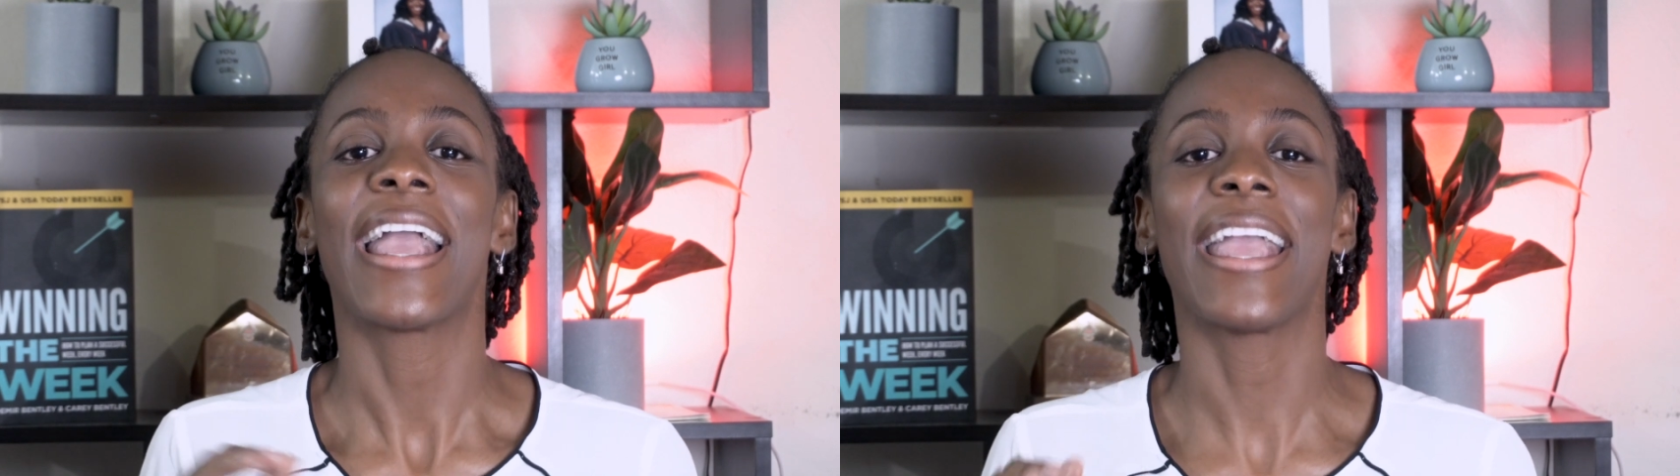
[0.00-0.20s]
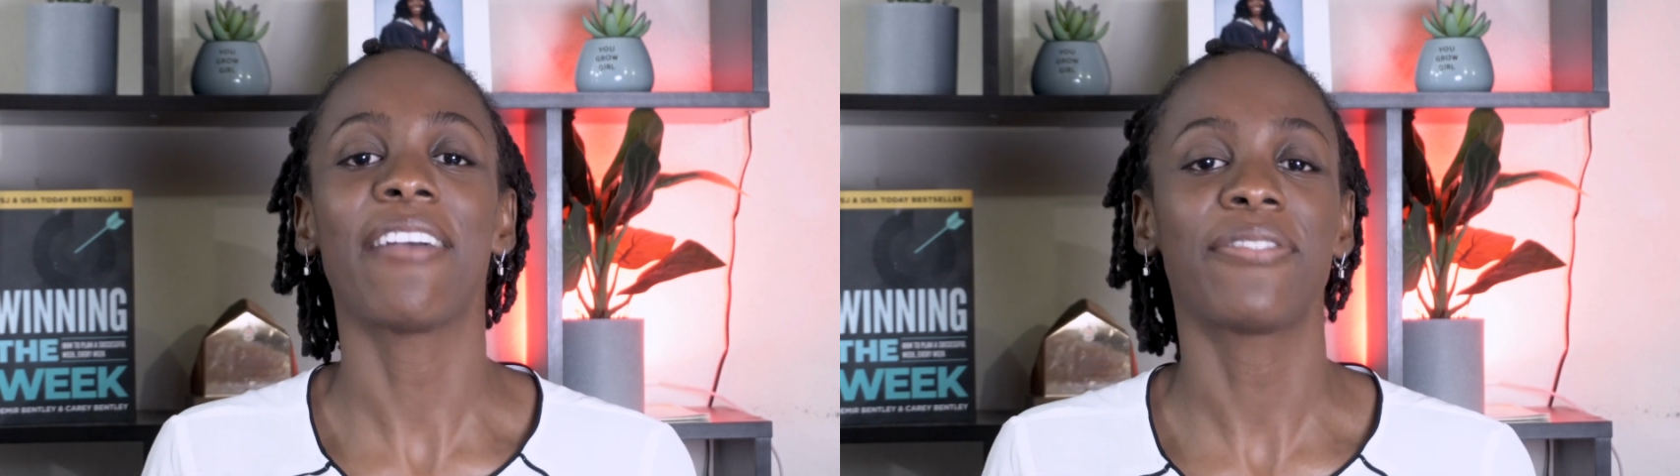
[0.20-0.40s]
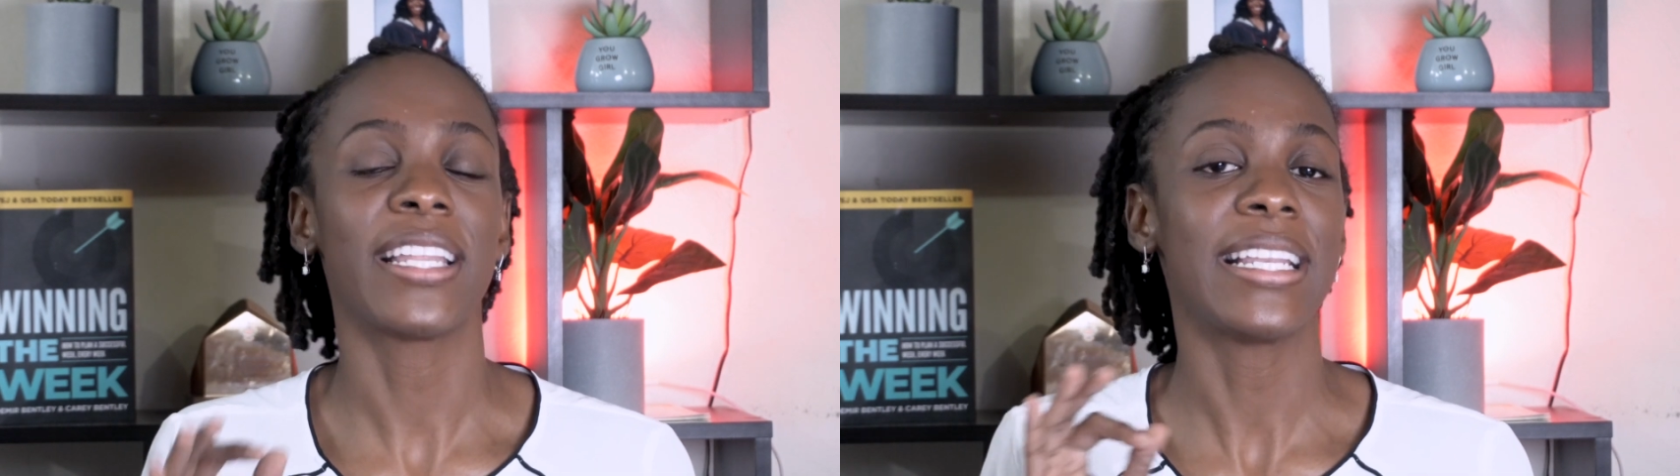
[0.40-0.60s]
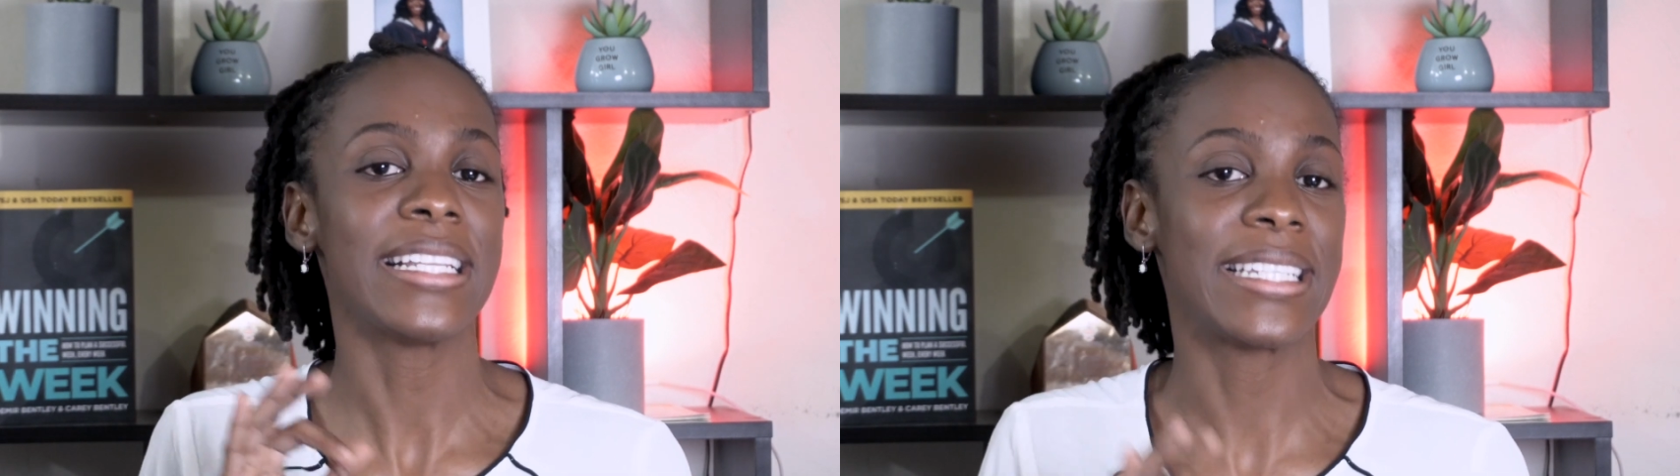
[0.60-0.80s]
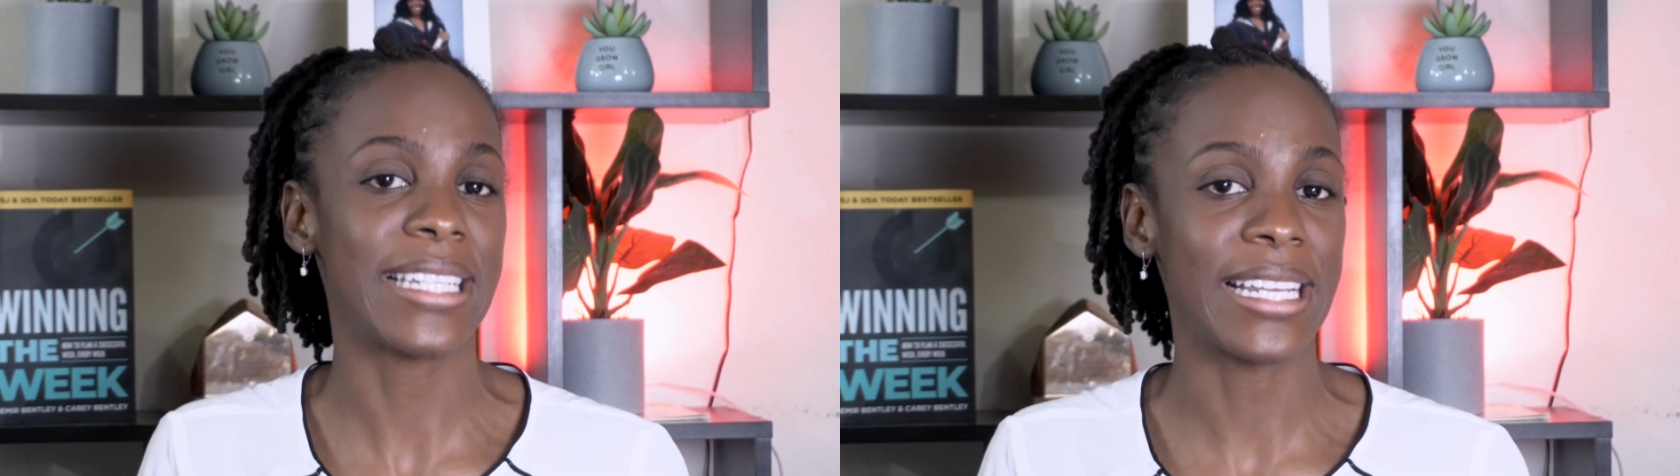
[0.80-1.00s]
if the
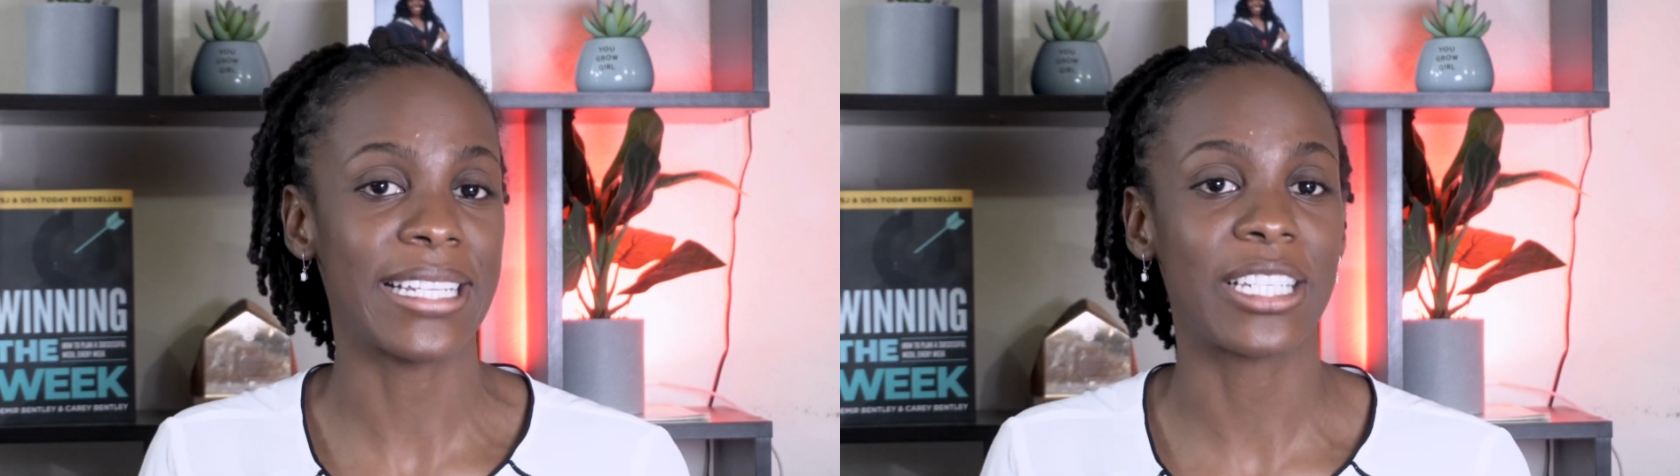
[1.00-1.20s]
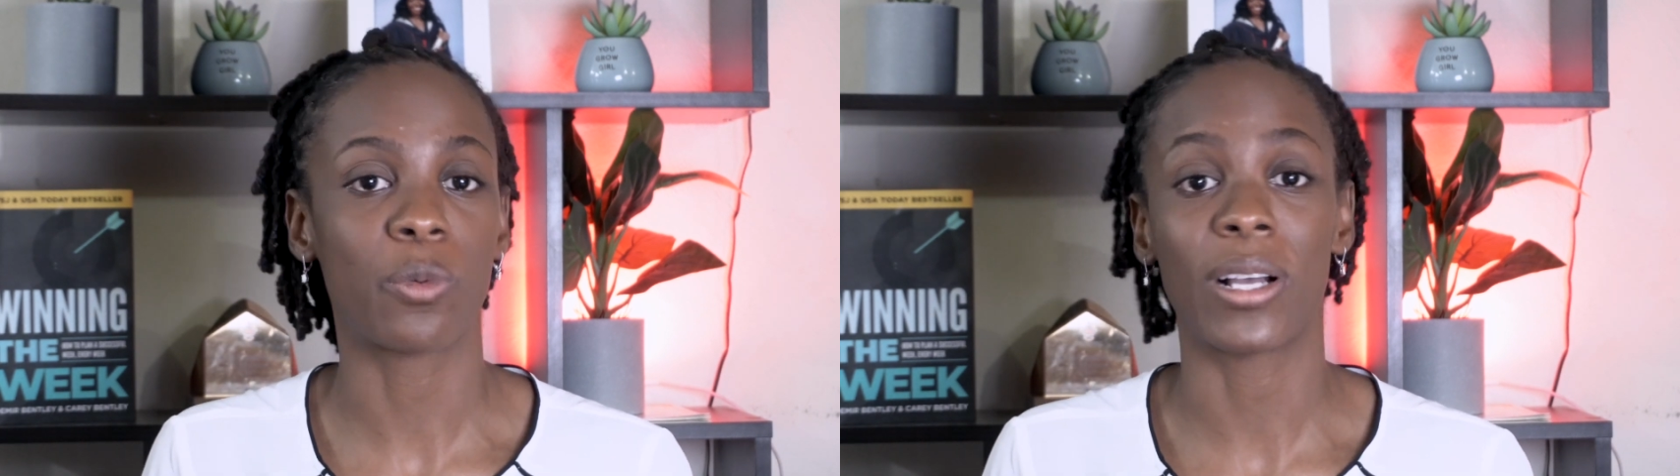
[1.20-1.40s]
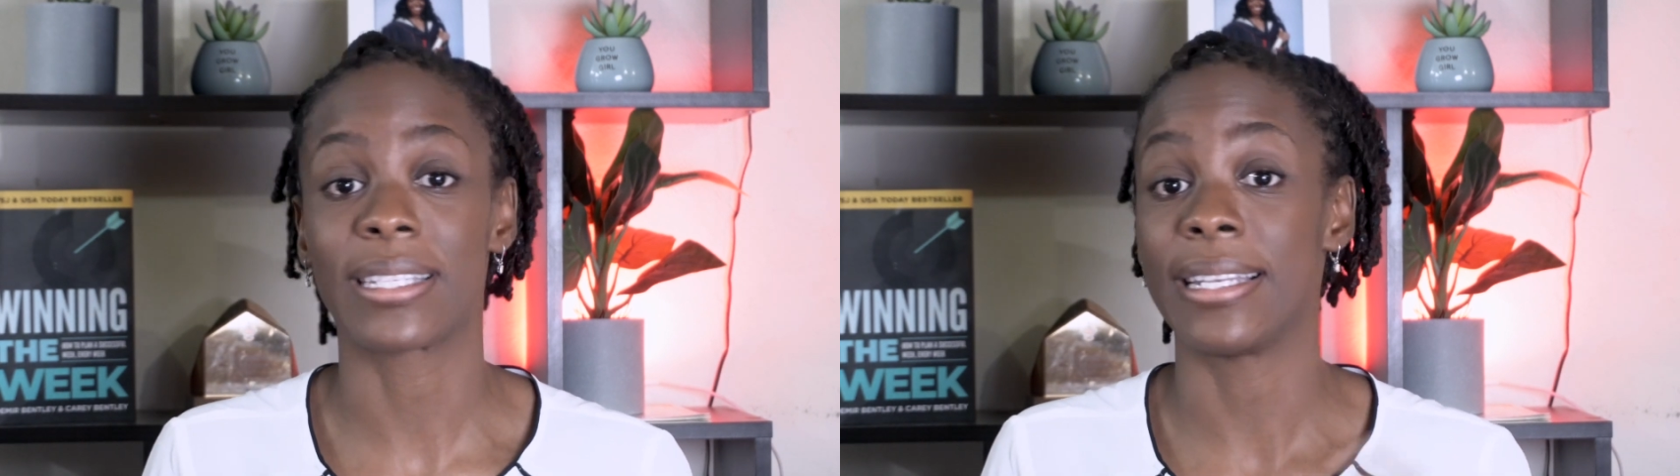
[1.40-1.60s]
deceased was